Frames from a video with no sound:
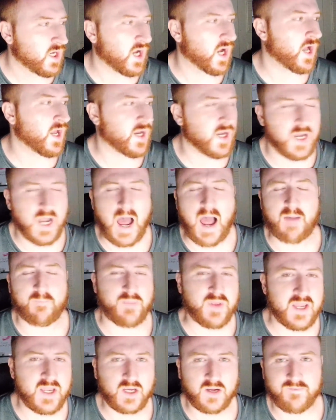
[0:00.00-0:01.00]
not
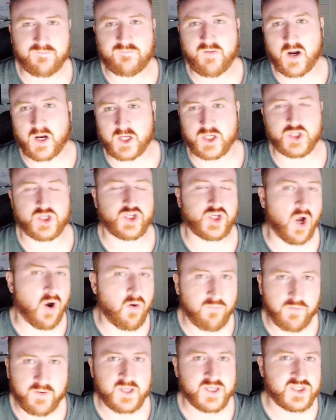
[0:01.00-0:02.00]
being a fucking
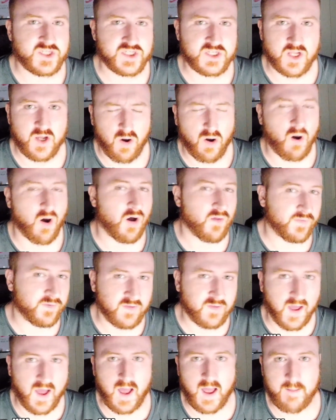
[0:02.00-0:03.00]
chauvinist all the
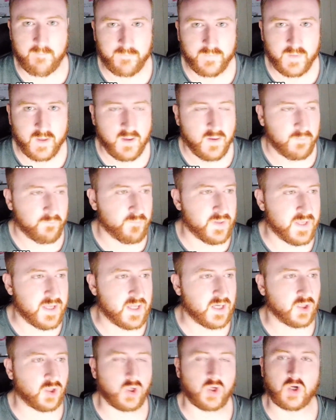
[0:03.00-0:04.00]
time,
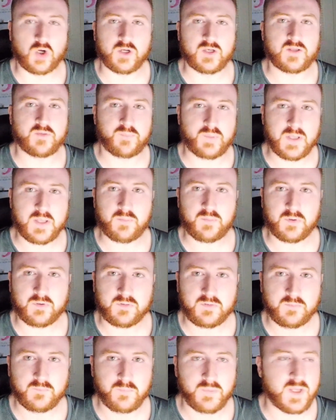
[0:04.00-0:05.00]
being good to people,
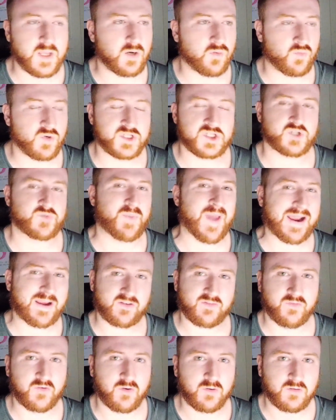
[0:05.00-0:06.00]
being
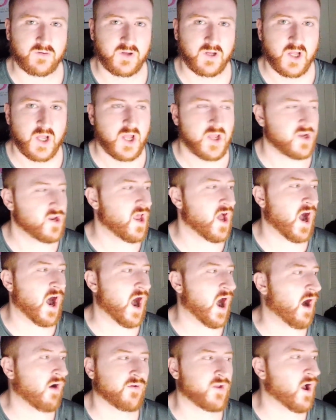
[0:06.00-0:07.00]
respectful.
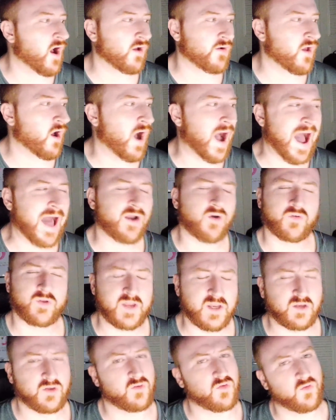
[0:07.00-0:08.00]
No, I don't
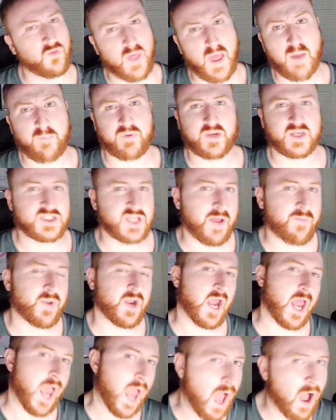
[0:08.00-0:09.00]
need to do that because I'm an
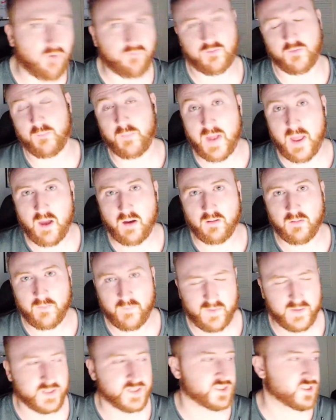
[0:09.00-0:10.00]
alpha male.
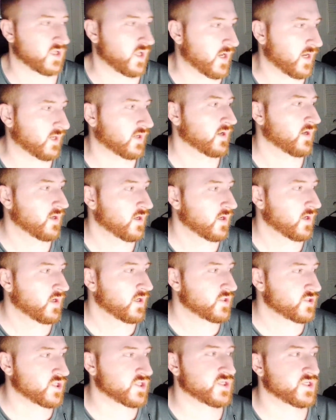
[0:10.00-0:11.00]
And it's like,
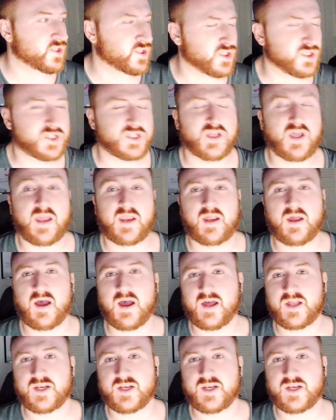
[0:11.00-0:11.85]
just like how